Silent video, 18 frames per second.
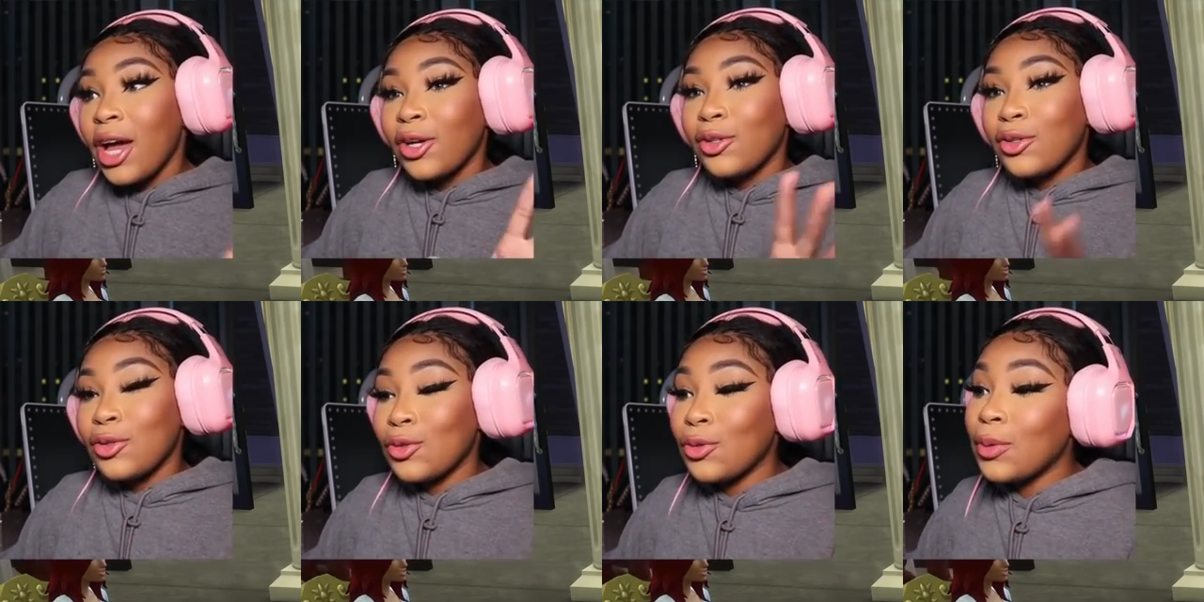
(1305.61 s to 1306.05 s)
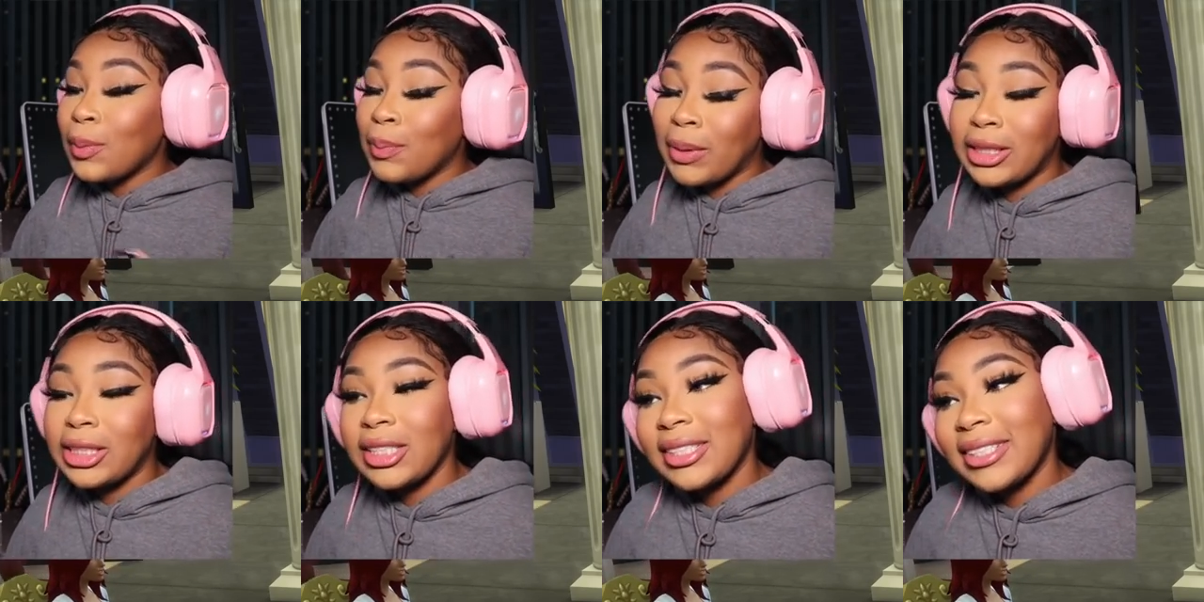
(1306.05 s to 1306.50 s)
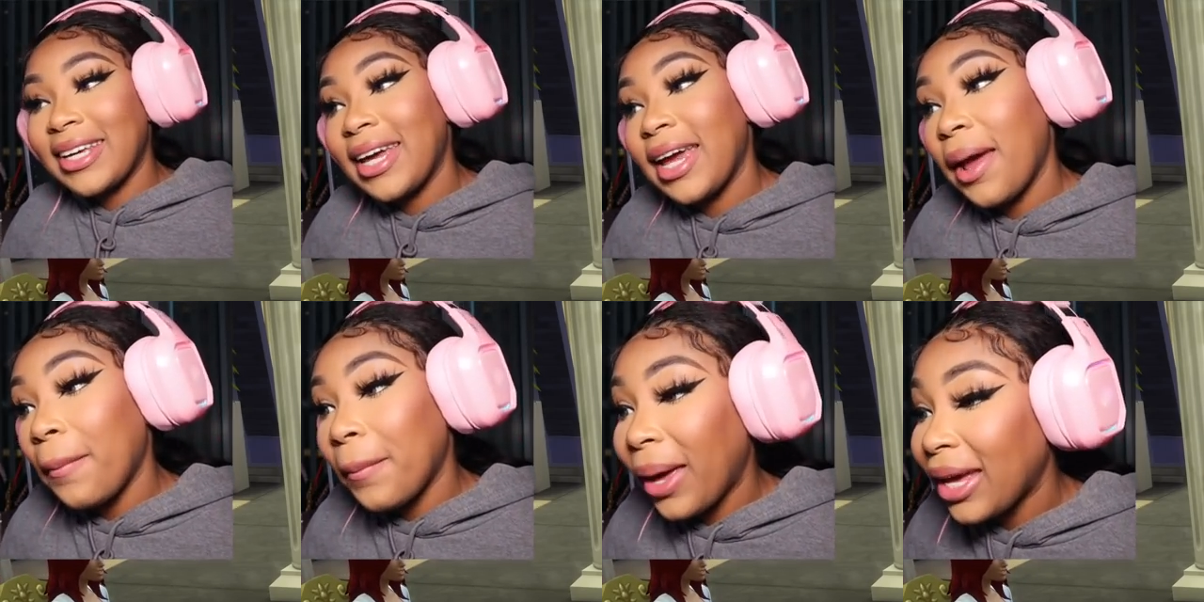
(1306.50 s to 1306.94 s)
You bitches
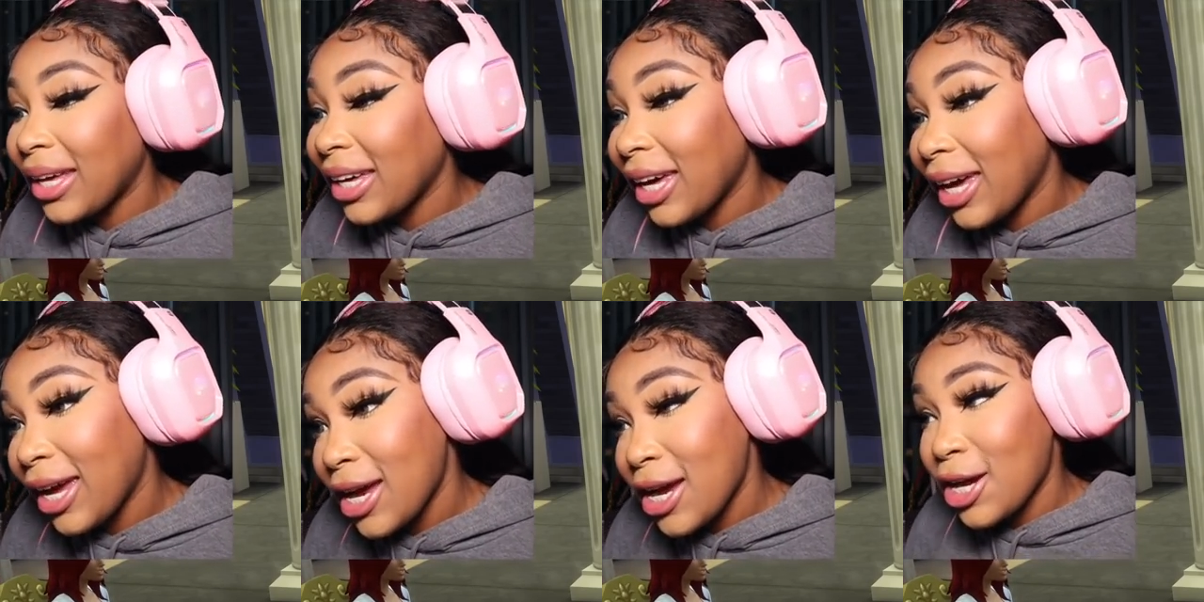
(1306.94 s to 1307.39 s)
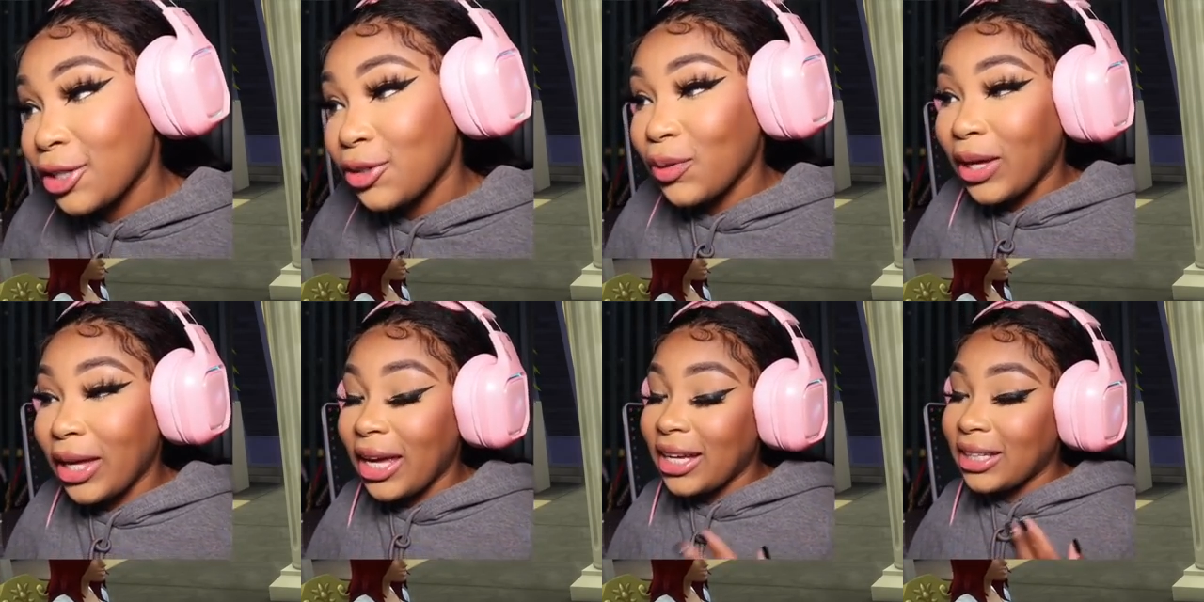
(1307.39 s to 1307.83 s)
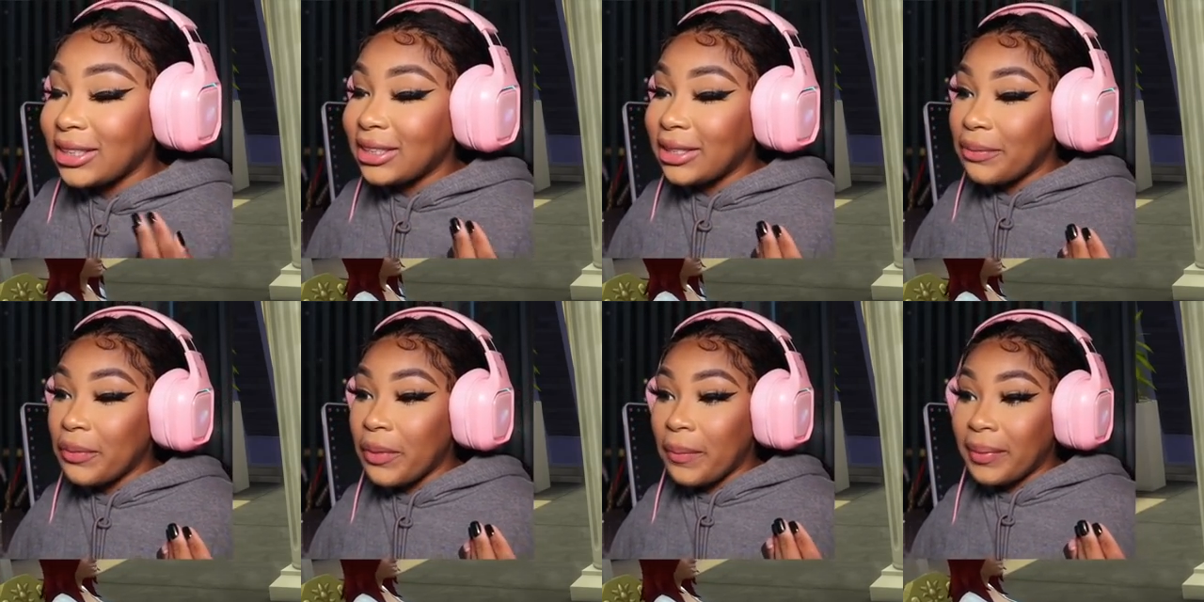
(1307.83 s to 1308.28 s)
can't make it here. You can't
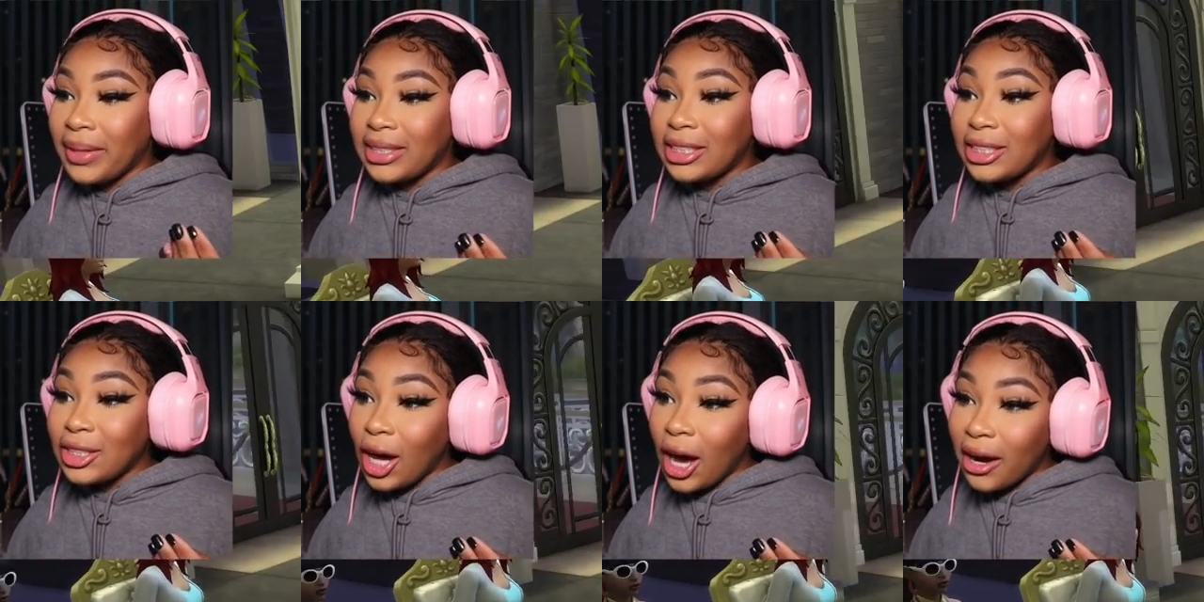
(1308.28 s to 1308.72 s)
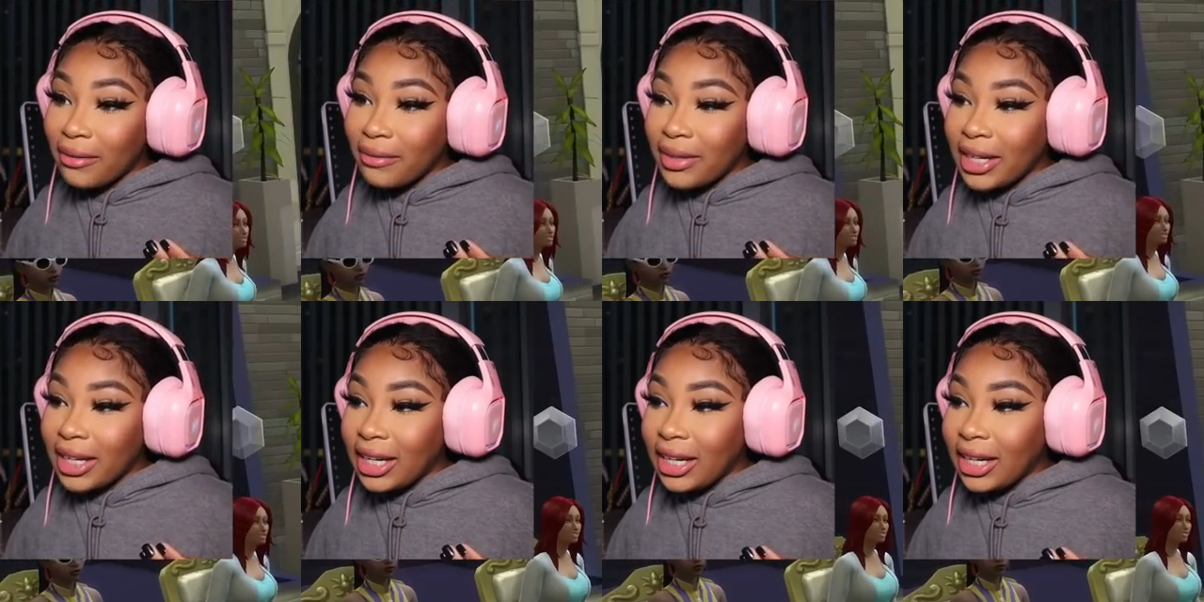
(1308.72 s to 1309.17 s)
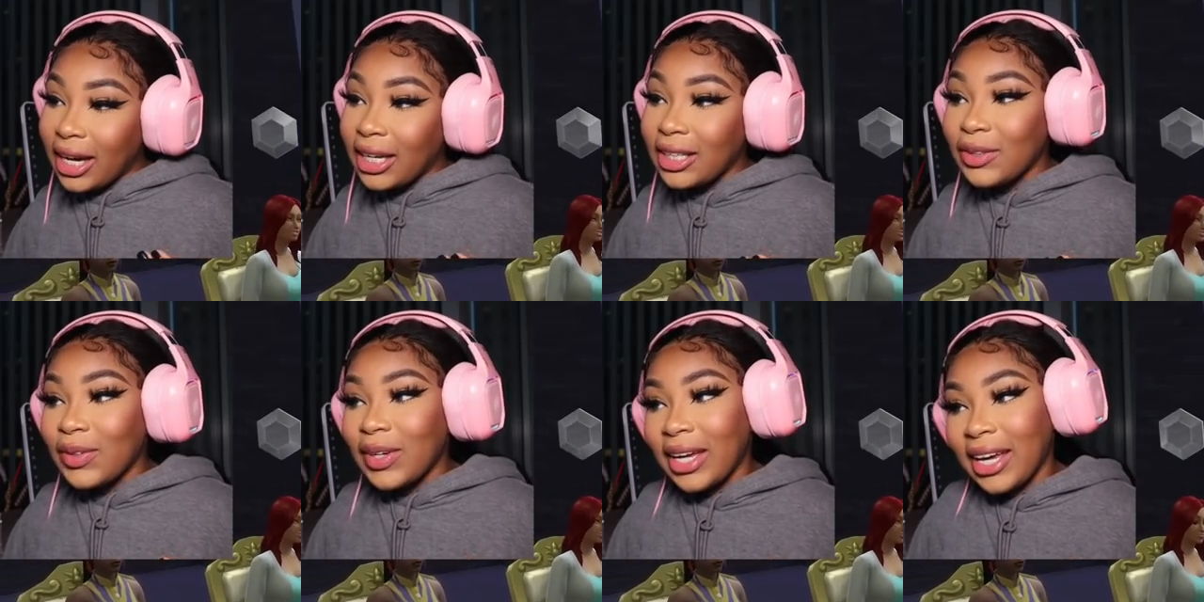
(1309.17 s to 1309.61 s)
sit with me. Sorry,
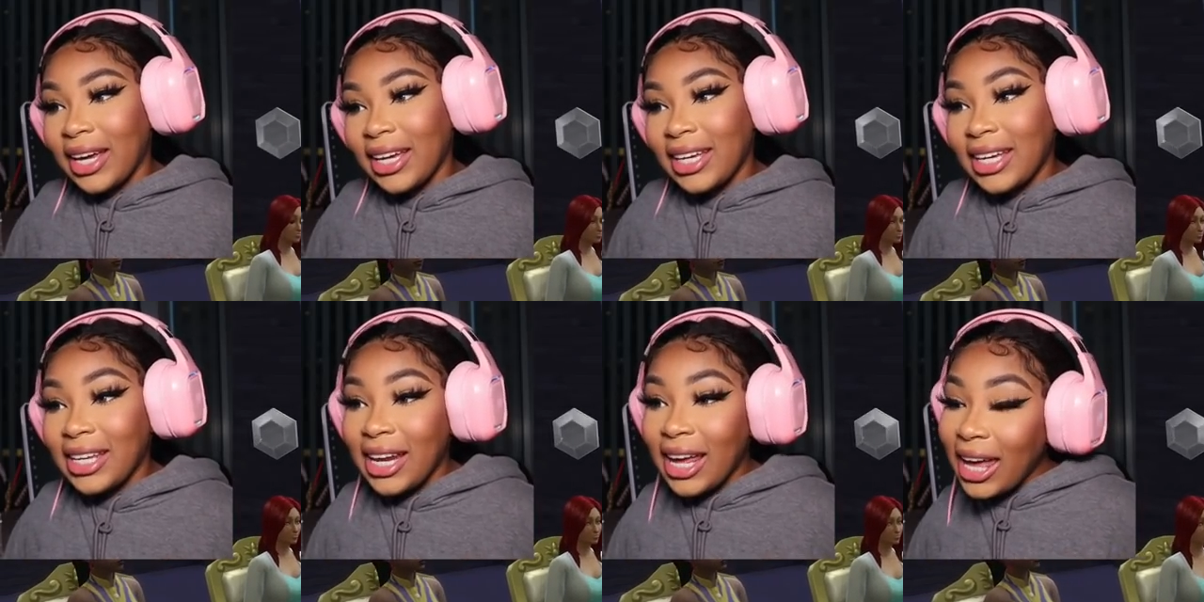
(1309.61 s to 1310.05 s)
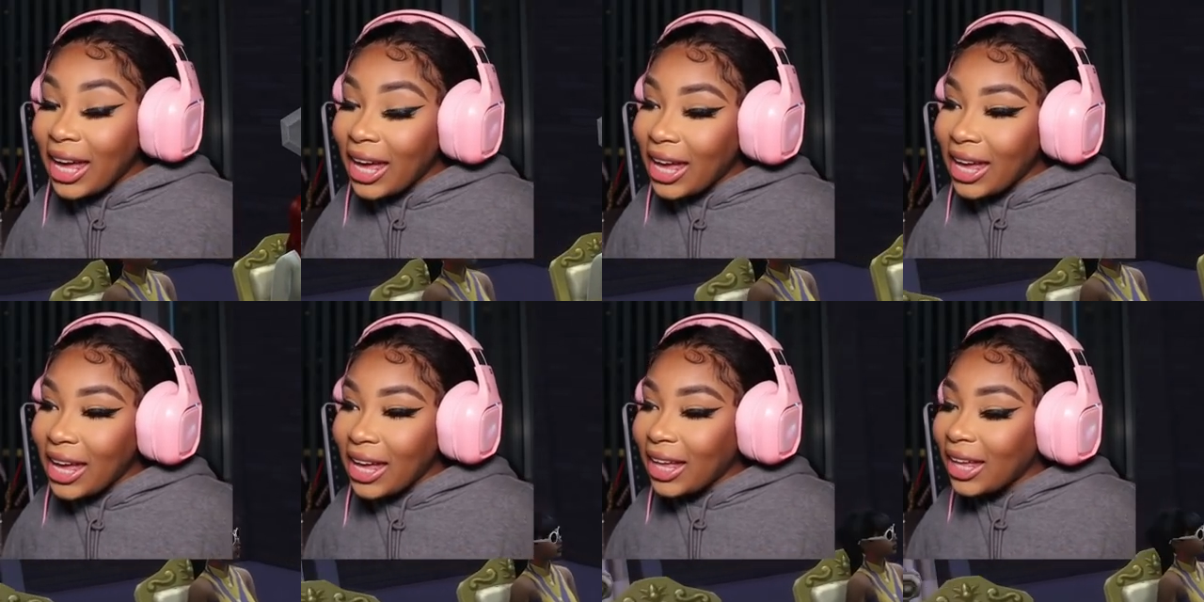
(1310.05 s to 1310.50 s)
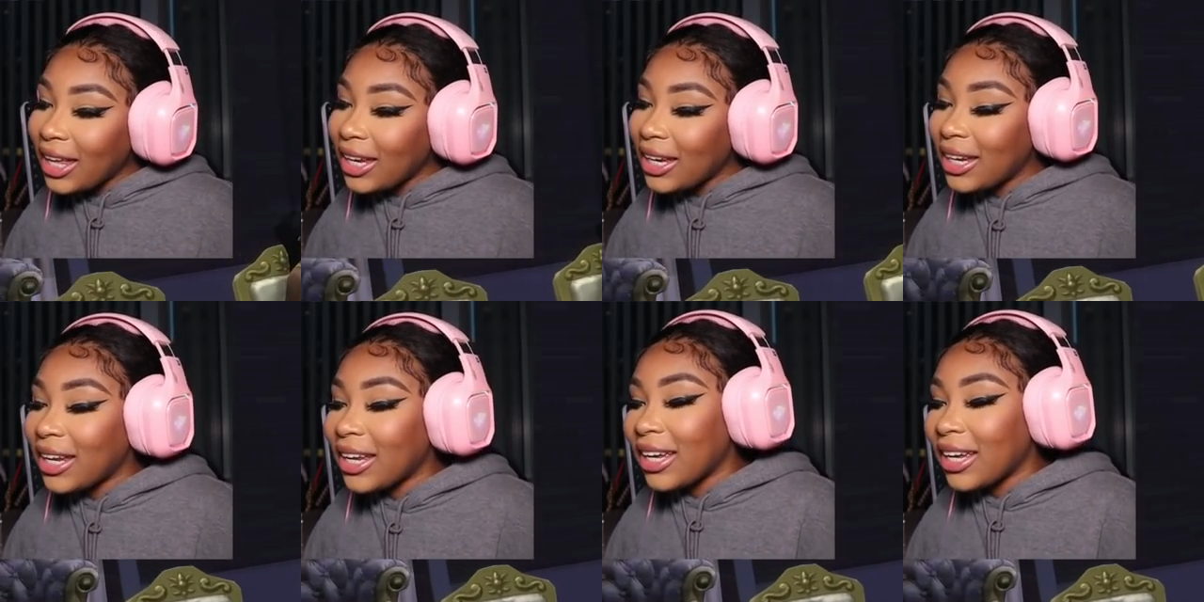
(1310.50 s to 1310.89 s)
you can't get in.